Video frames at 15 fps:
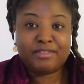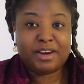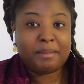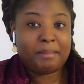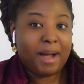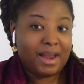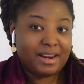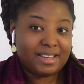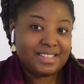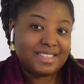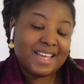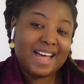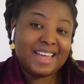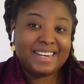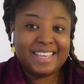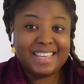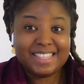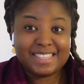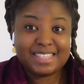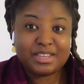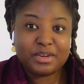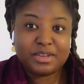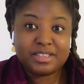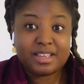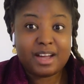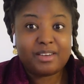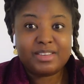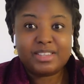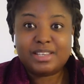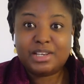at the palace, and it turns
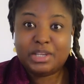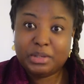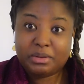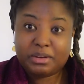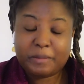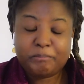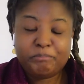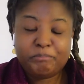out it's Luke.